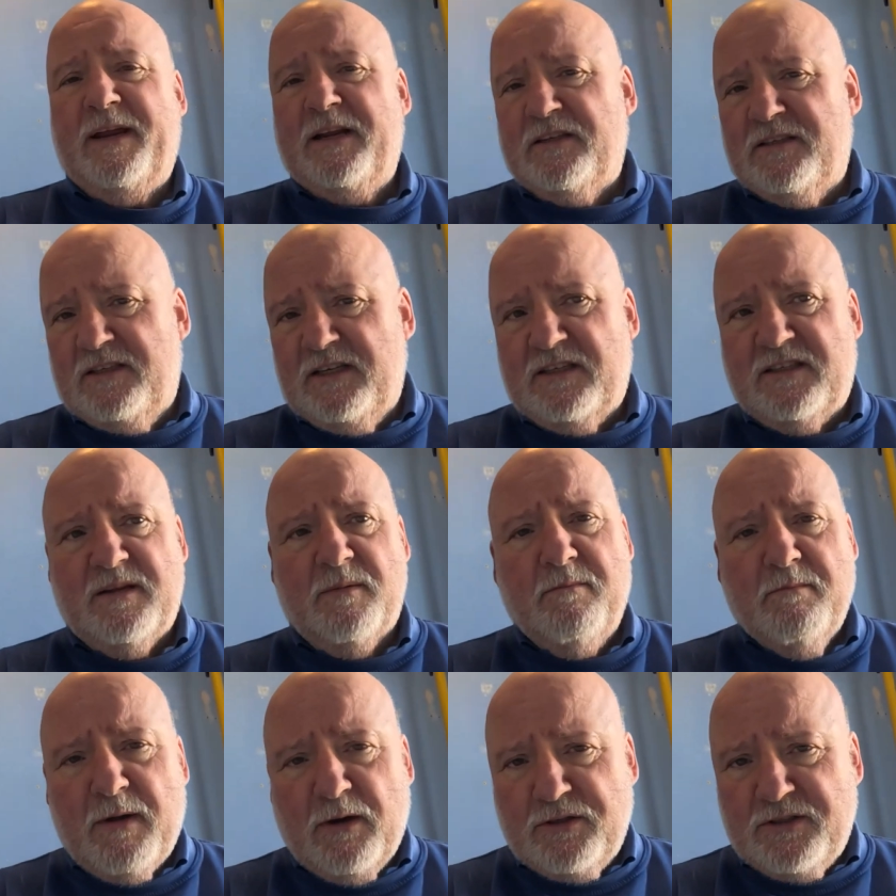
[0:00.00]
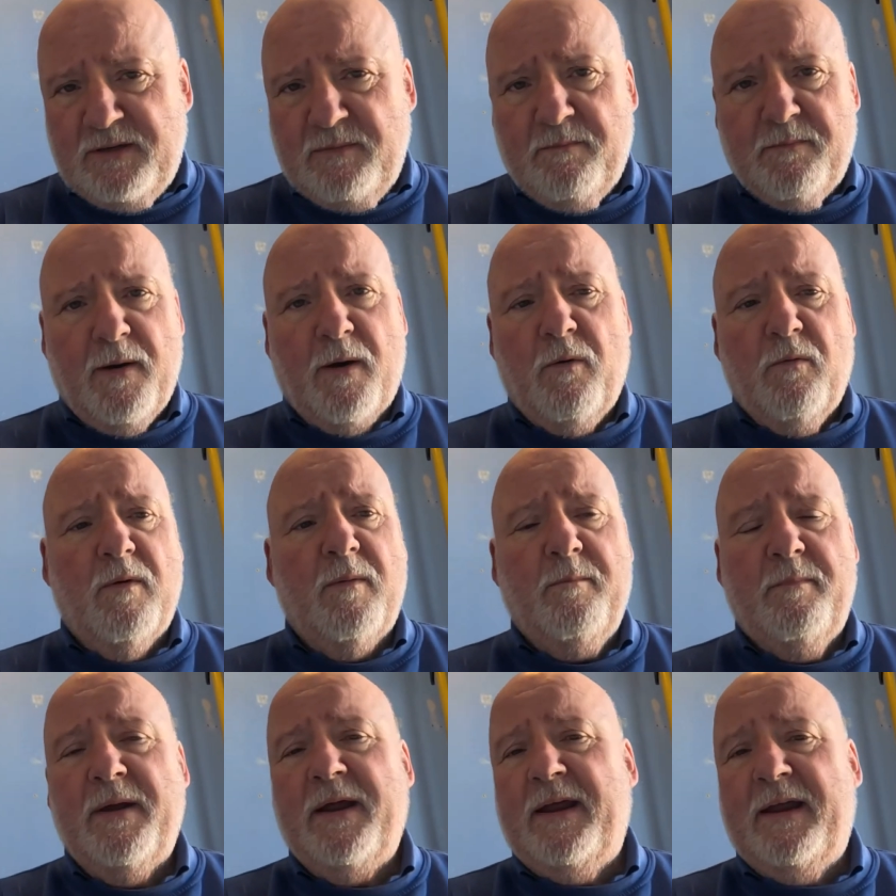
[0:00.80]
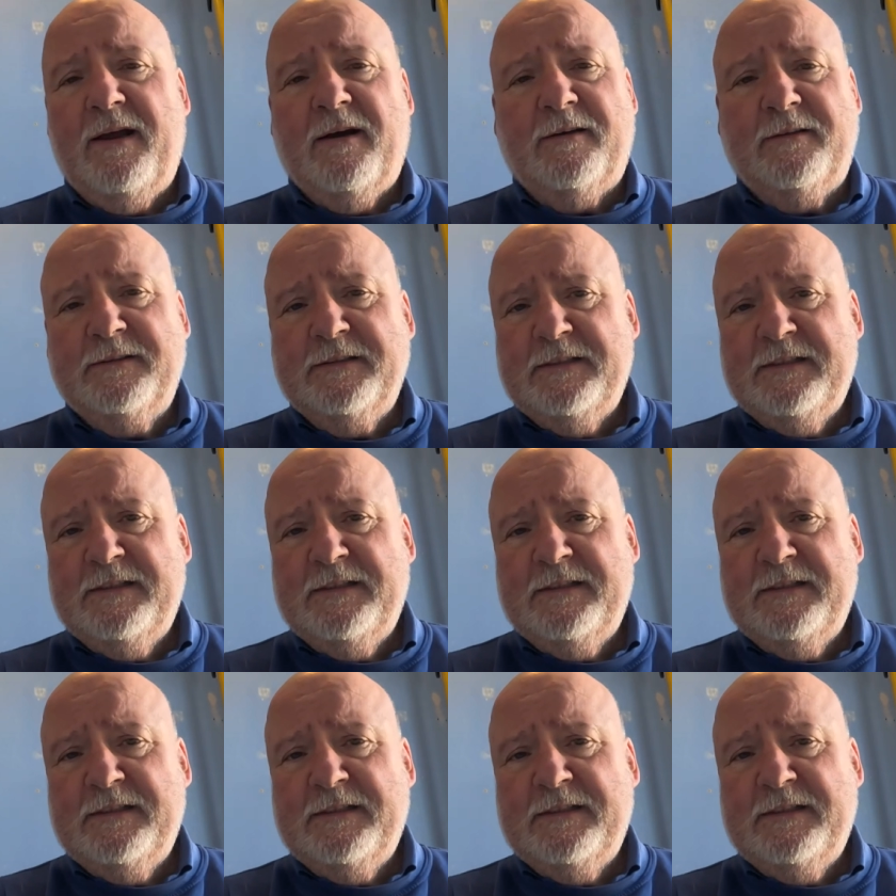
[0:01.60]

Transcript: is just the most important bit here.